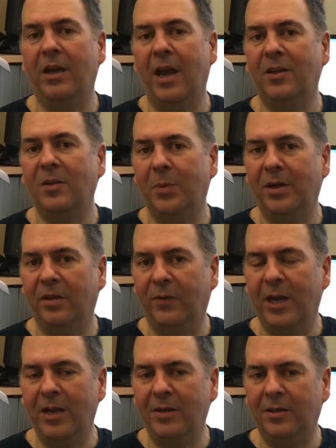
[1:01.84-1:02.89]
aspect of
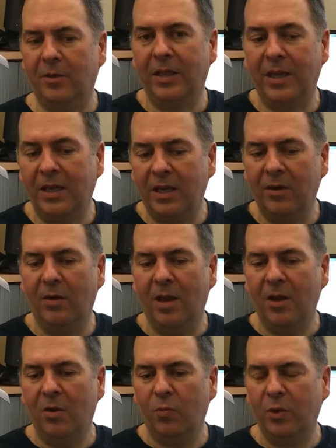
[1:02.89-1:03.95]
cancer. It can
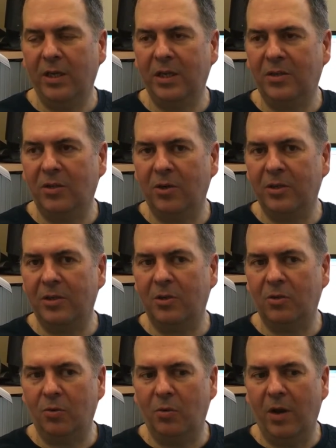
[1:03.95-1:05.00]
really start
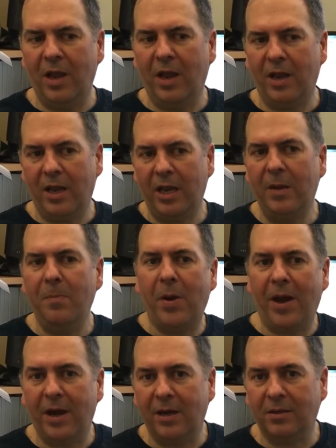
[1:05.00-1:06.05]
to
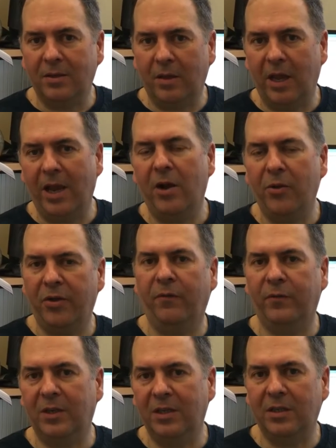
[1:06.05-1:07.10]
impact the health
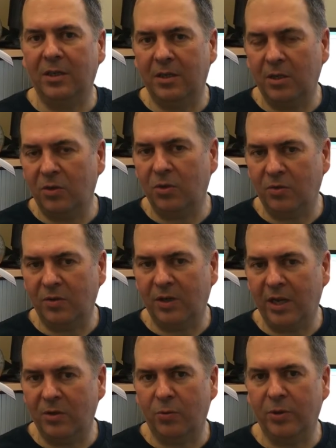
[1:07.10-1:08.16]
of distant tissues
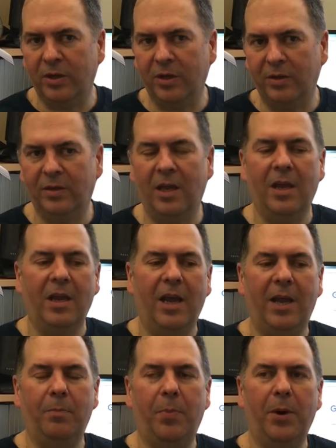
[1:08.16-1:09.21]
and organs.
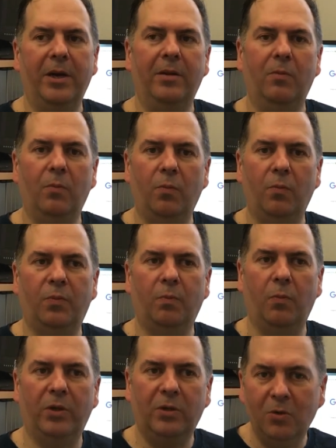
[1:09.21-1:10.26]
And by
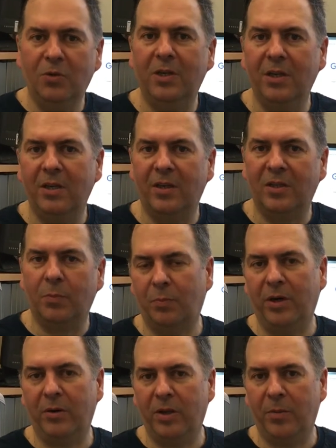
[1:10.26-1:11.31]
reducing that
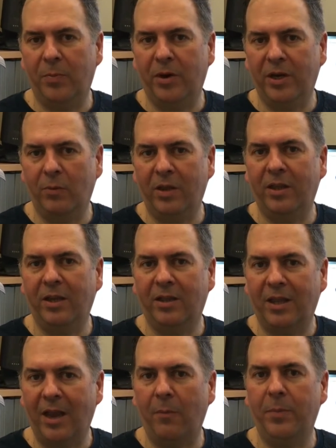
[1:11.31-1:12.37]
spread around the body, we think
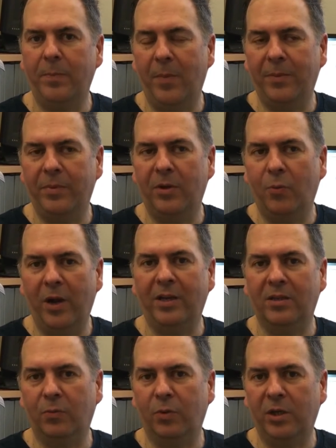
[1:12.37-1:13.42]
that that may be a way
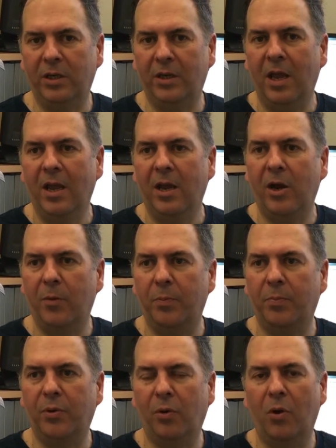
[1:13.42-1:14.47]
to really help
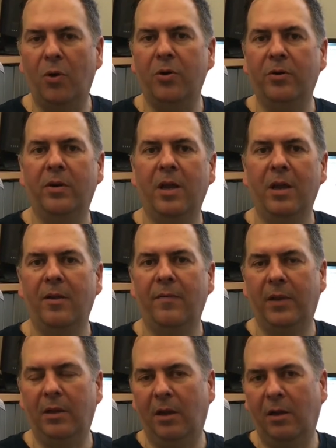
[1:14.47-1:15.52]
prolong
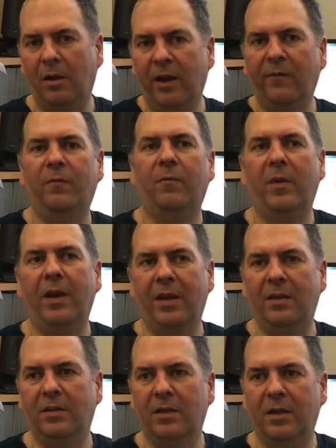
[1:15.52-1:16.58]
the life
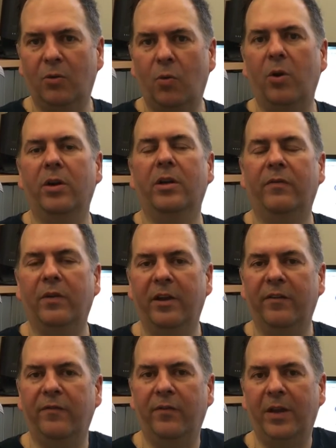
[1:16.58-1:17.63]
and uh, quality of
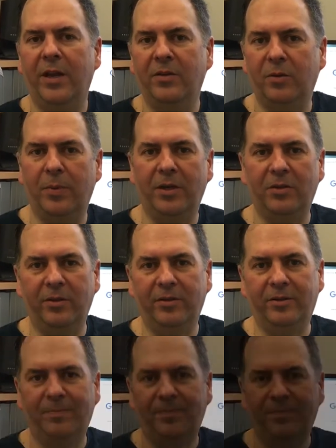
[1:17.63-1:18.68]
life of cancer patients.